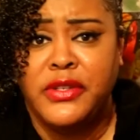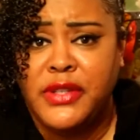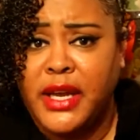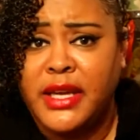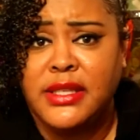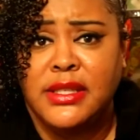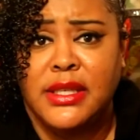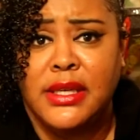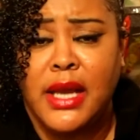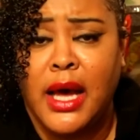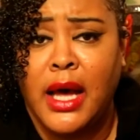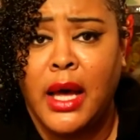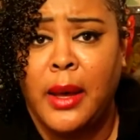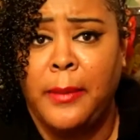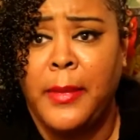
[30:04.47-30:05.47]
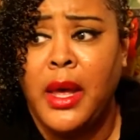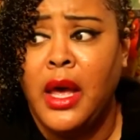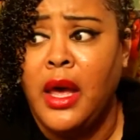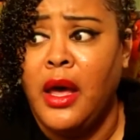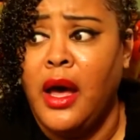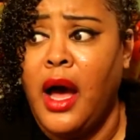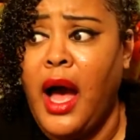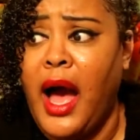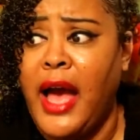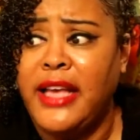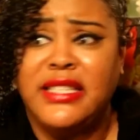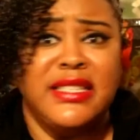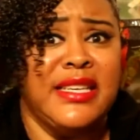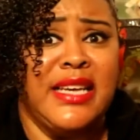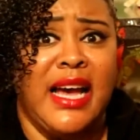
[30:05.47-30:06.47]
There's days that um,
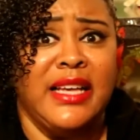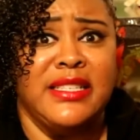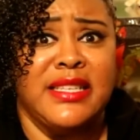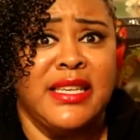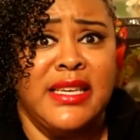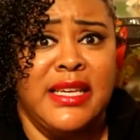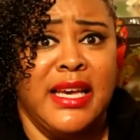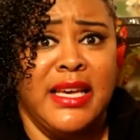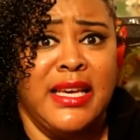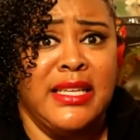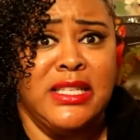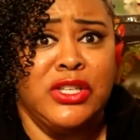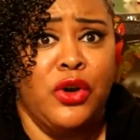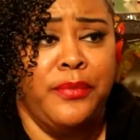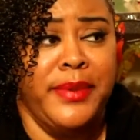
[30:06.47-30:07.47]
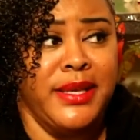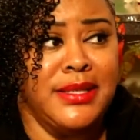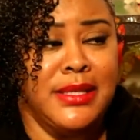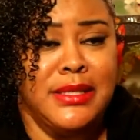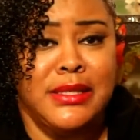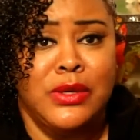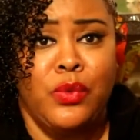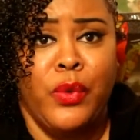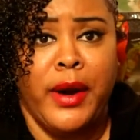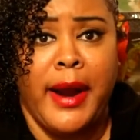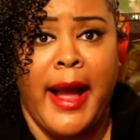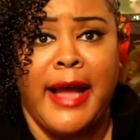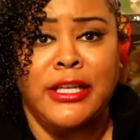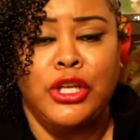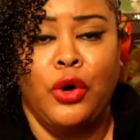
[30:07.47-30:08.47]
it's got it's, it gets so busy to
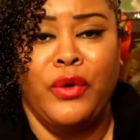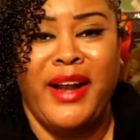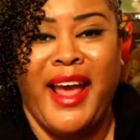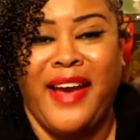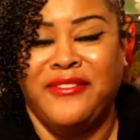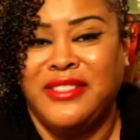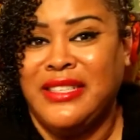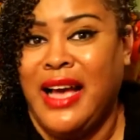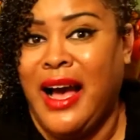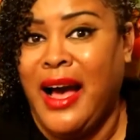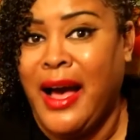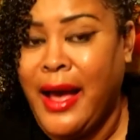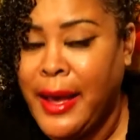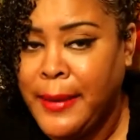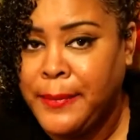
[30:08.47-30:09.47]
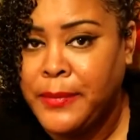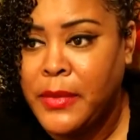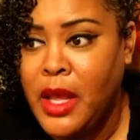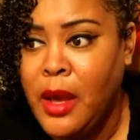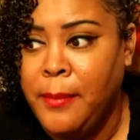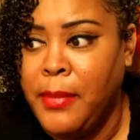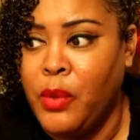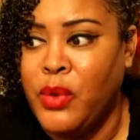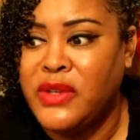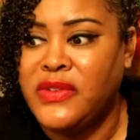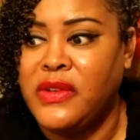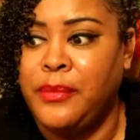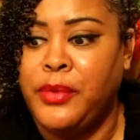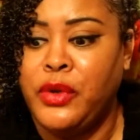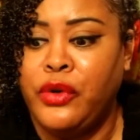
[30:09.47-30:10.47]
where I don't have time. But
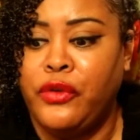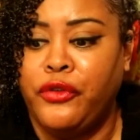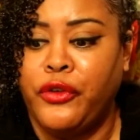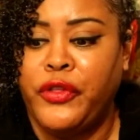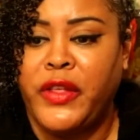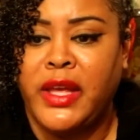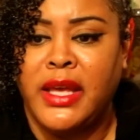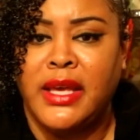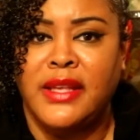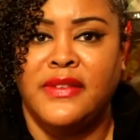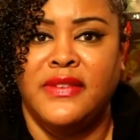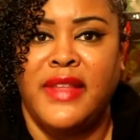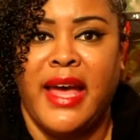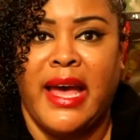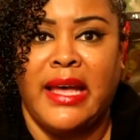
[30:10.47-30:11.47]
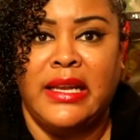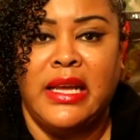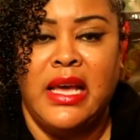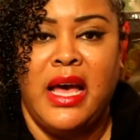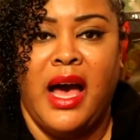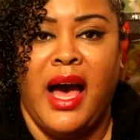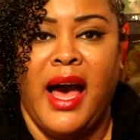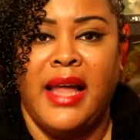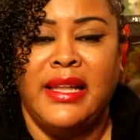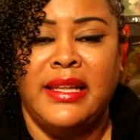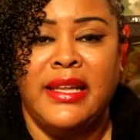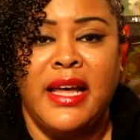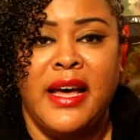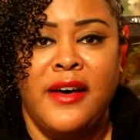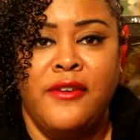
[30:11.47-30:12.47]
what's the beautiful thing is that I
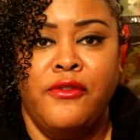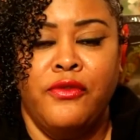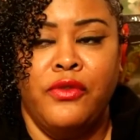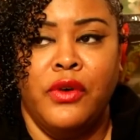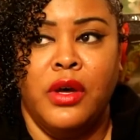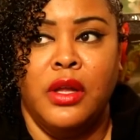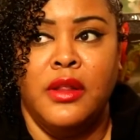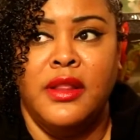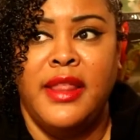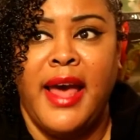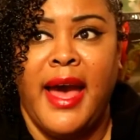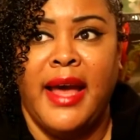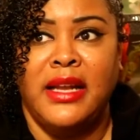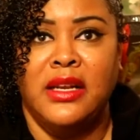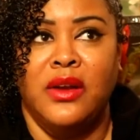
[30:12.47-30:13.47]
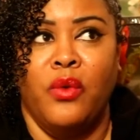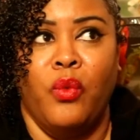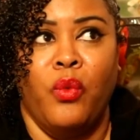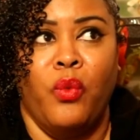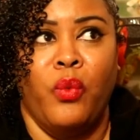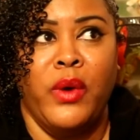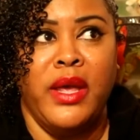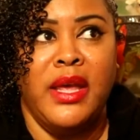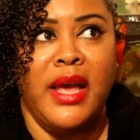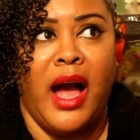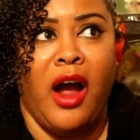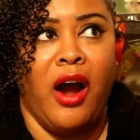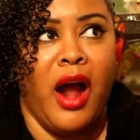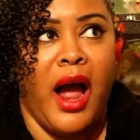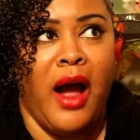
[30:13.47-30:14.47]
love that we
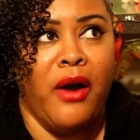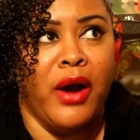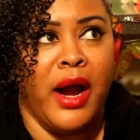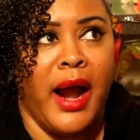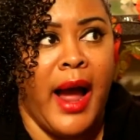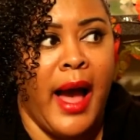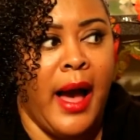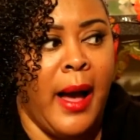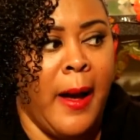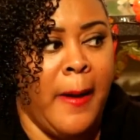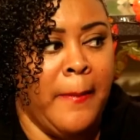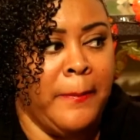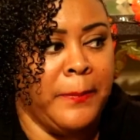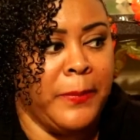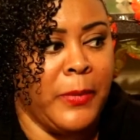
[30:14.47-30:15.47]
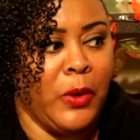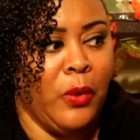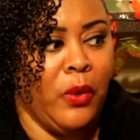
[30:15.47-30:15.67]
are our um,